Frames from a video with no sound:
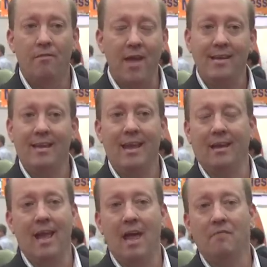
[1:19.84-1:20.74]
they
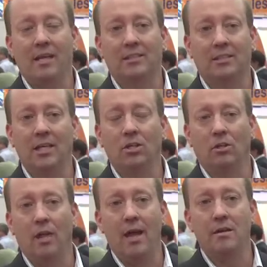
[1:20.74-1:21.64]
can't have a
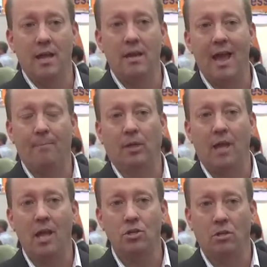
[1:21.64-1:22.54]
single end-to-end
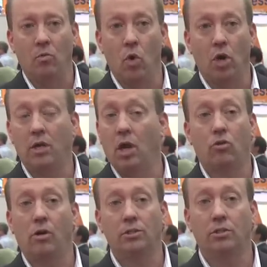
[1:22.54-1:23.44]
application work
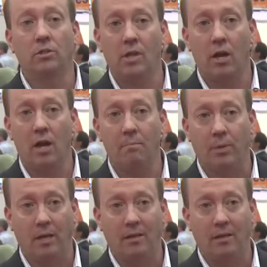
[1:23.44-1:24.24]
across their entire company.